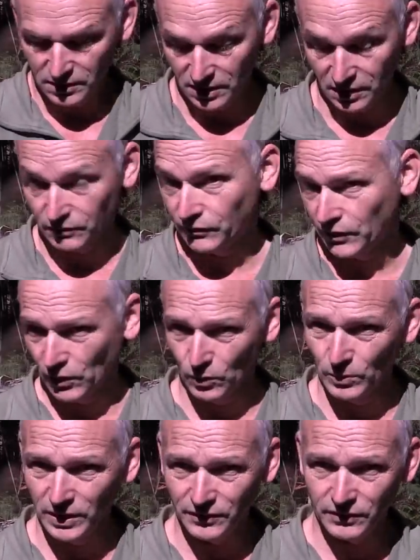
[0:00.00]
Now to
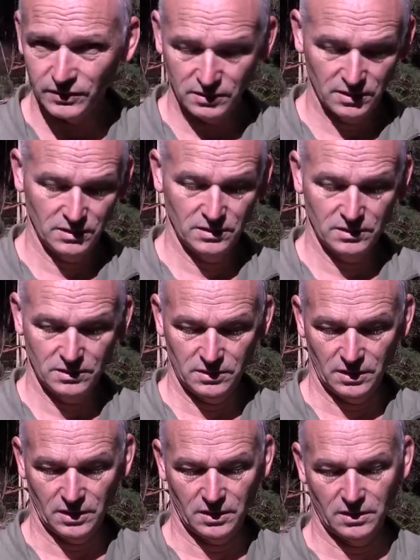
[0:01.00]
film with,
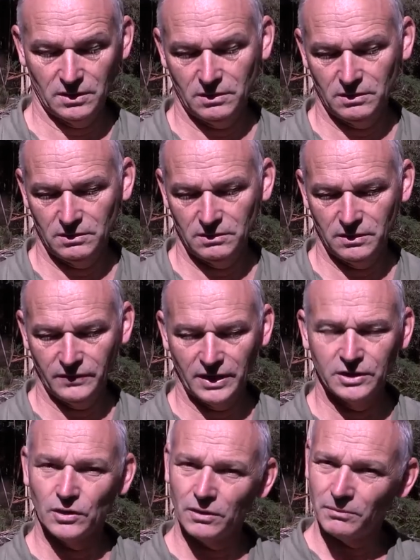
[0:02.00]
you've
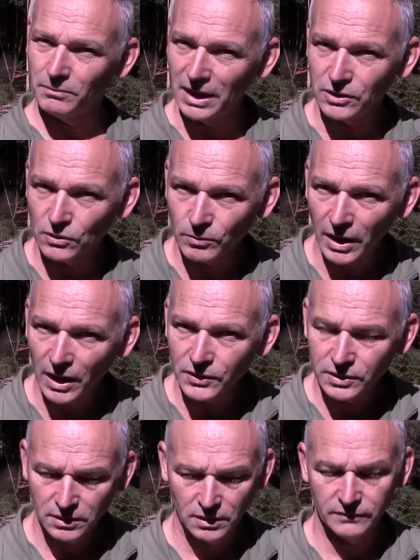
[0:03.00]
only got manual
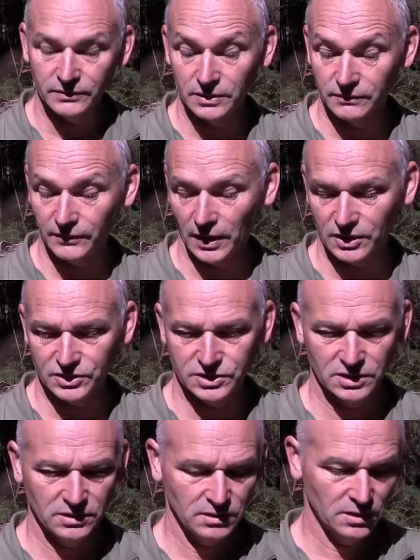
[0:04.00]
mode for
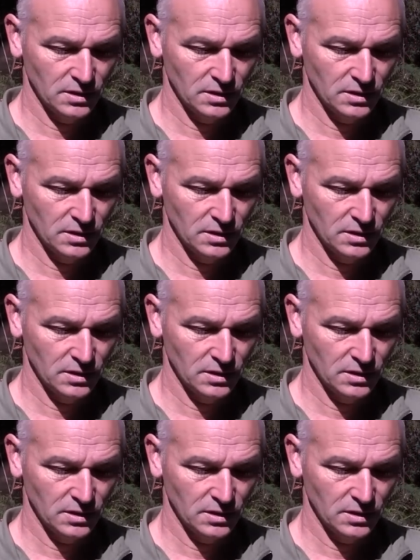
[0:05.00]
focusing,